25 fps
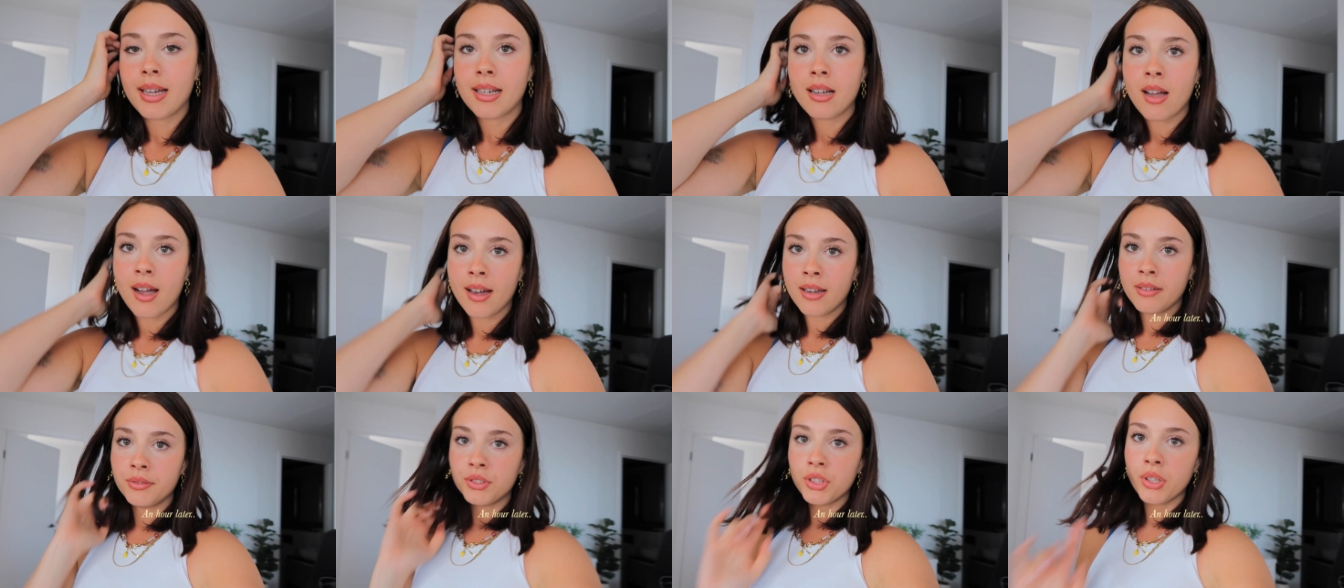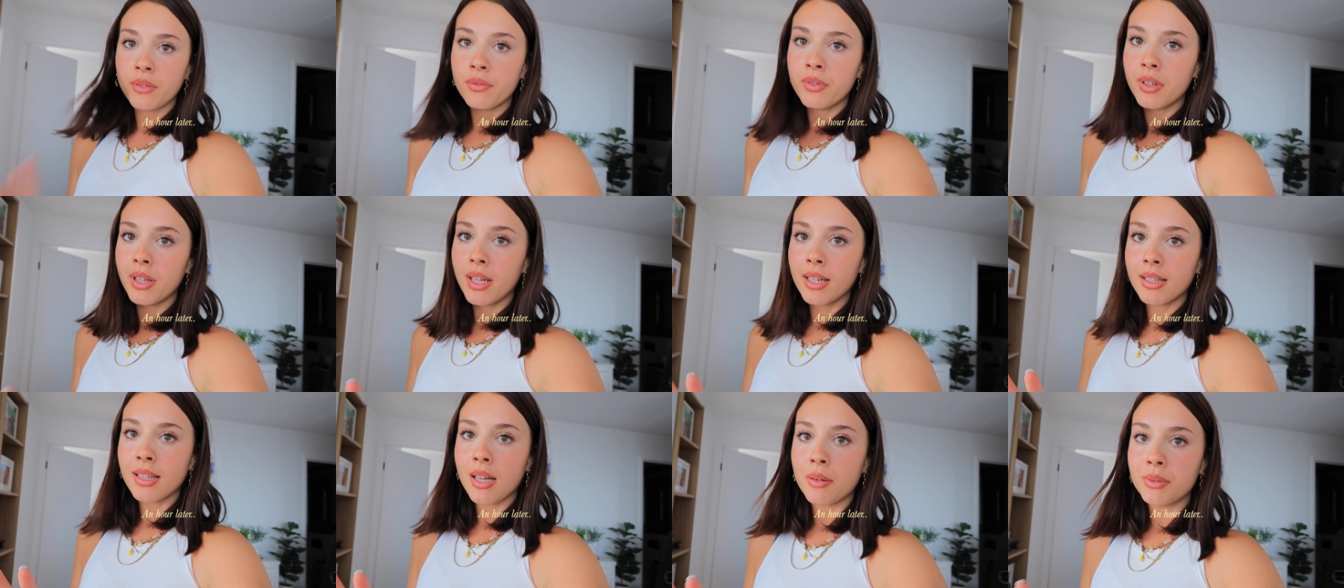I kind of don't
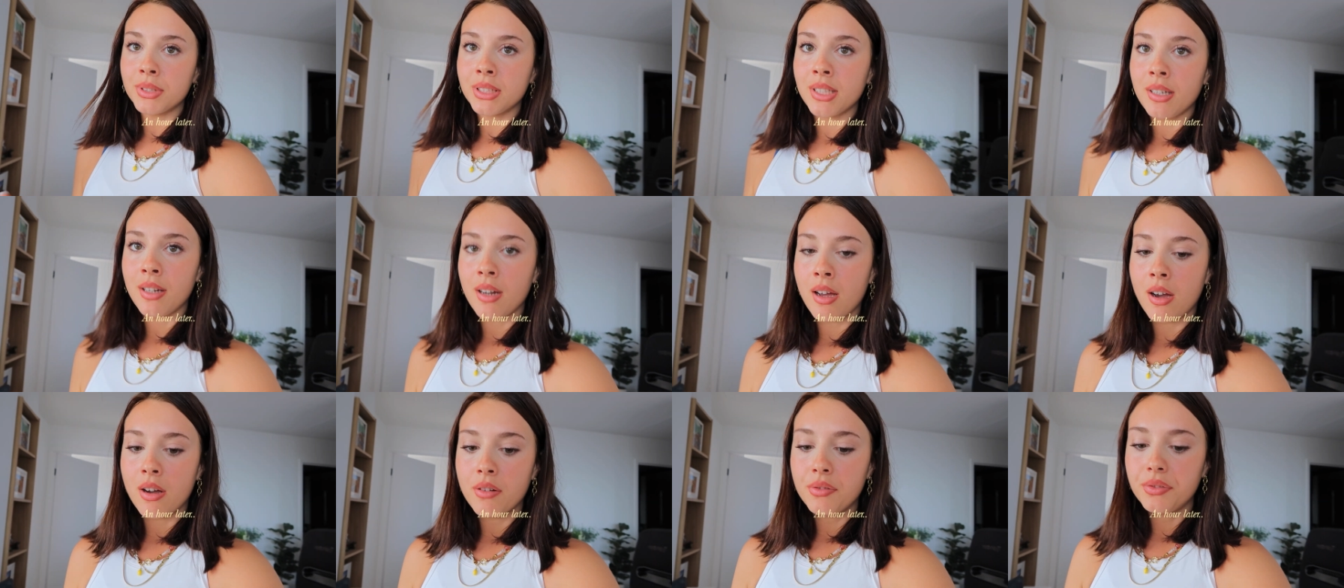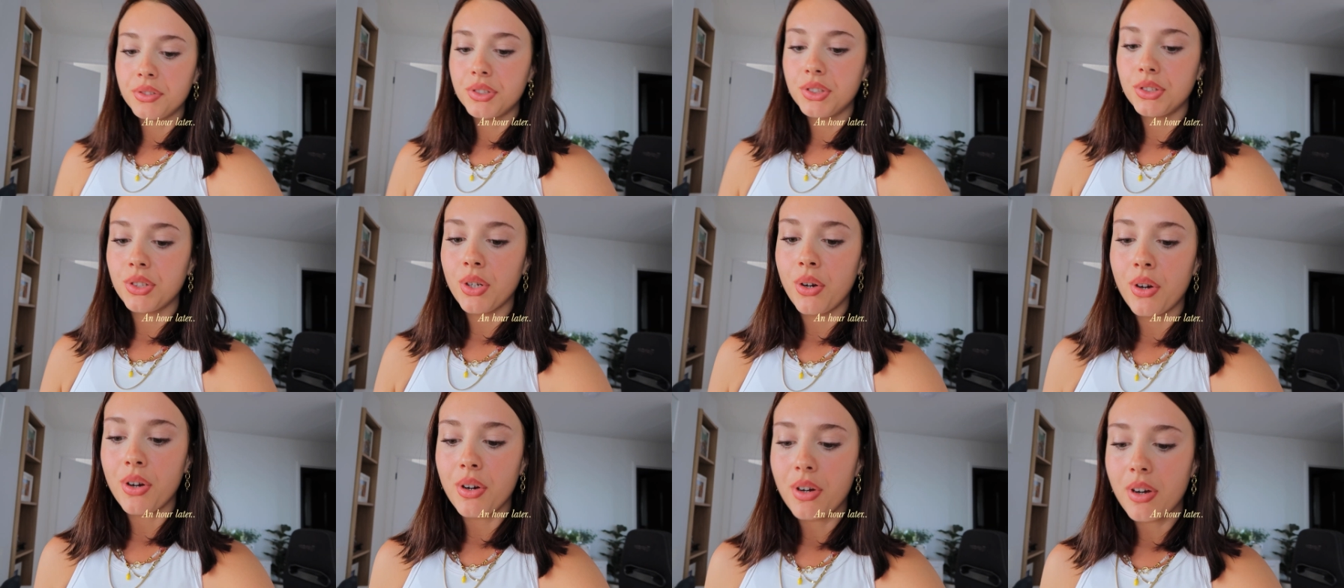feel like that was enough,
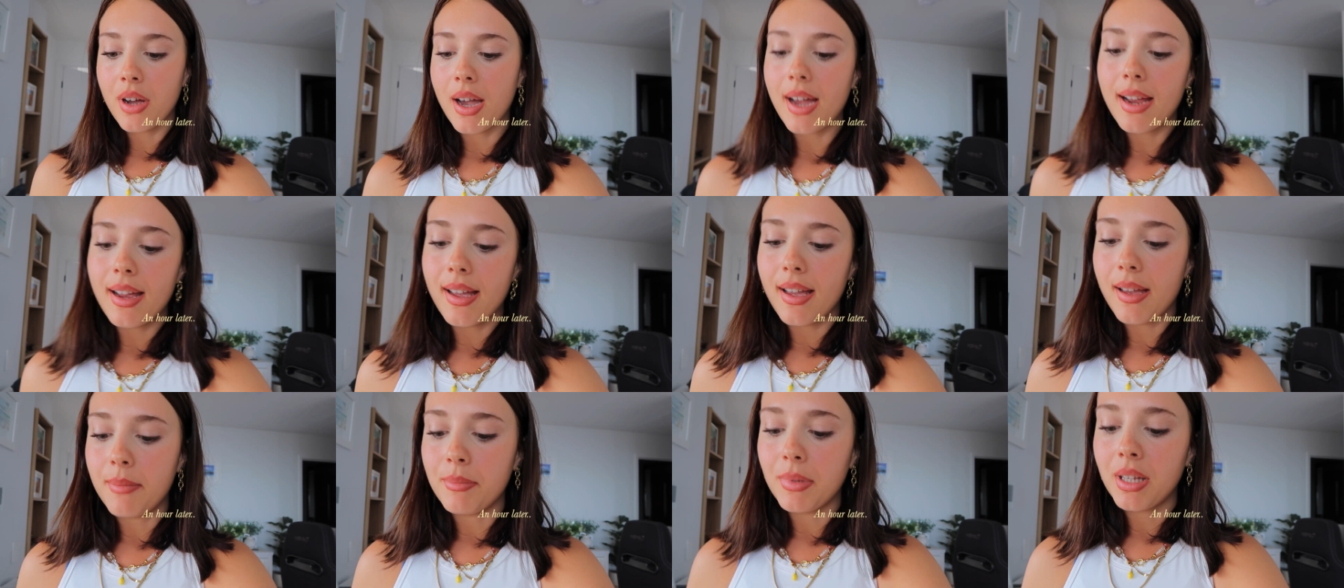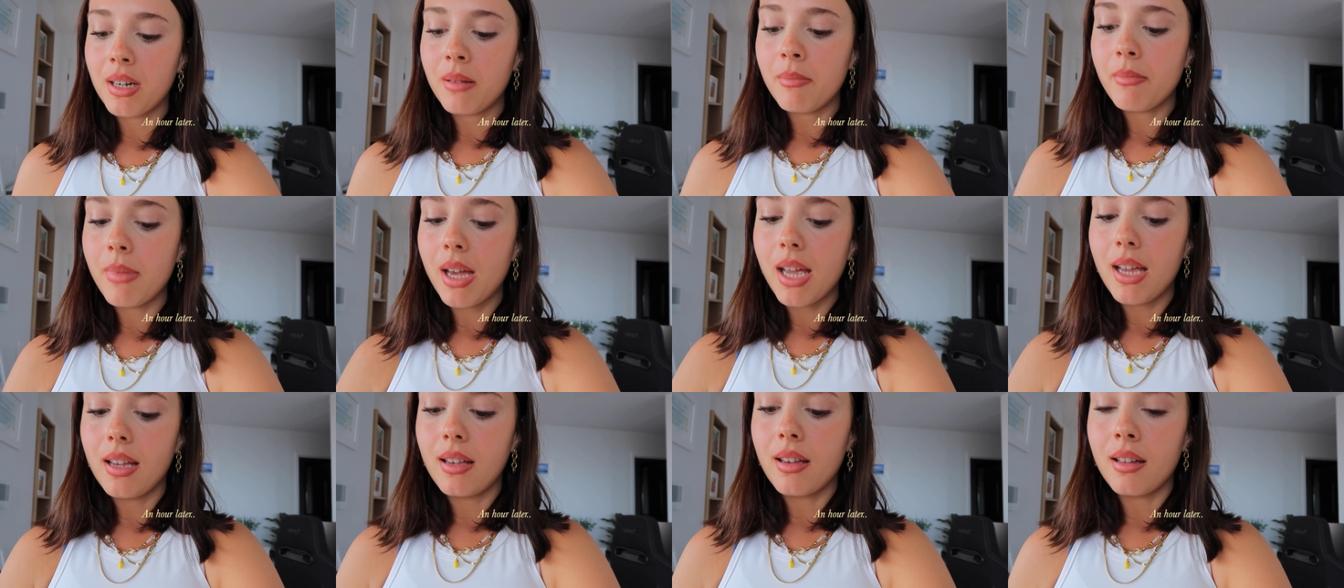so I am gonna
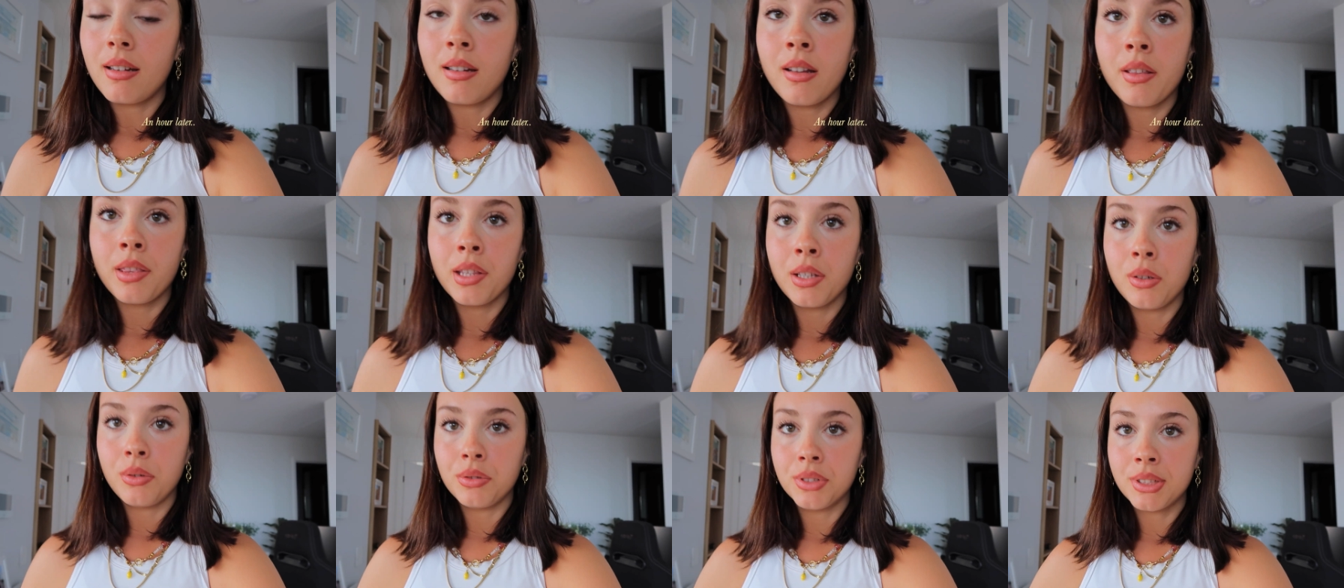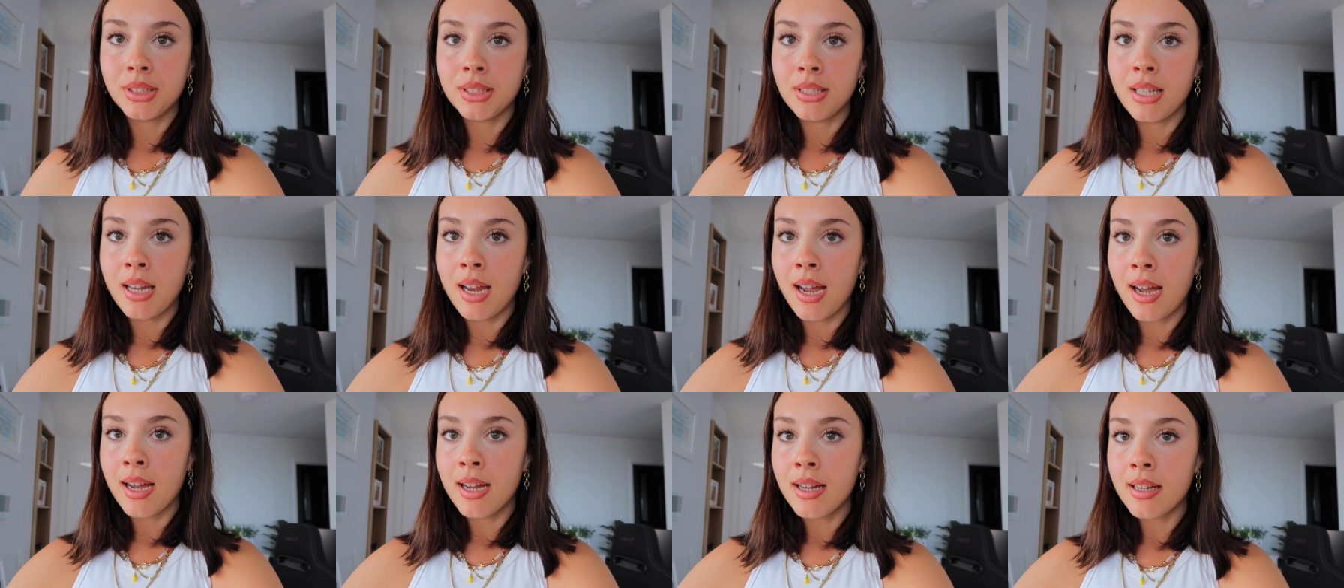make another little
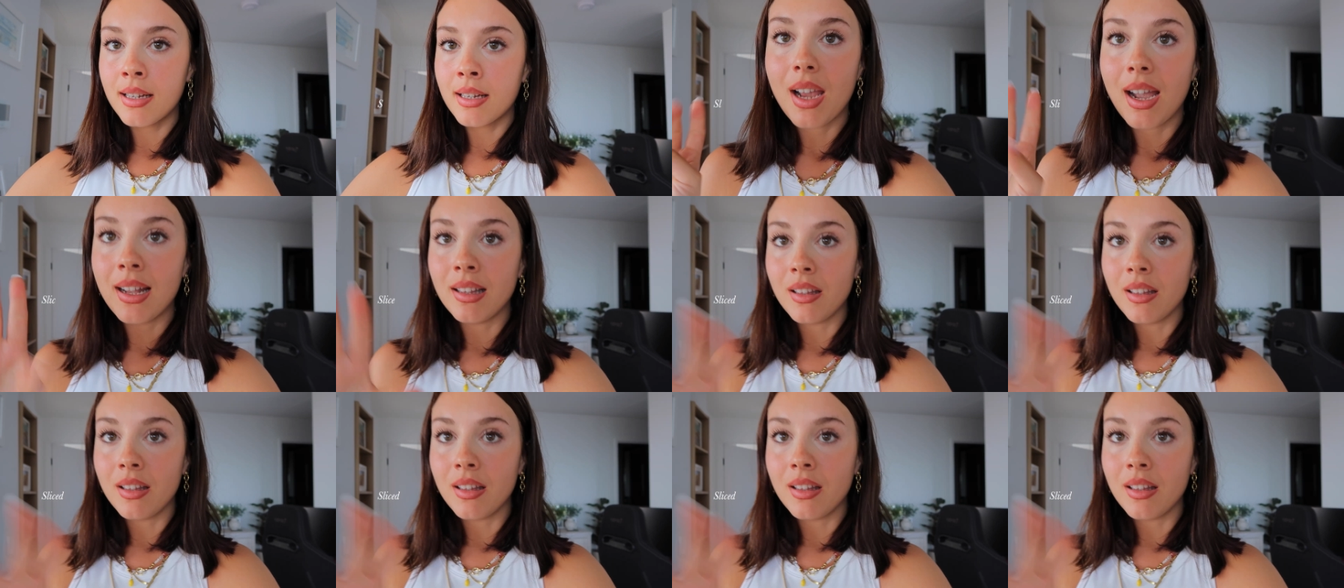snack.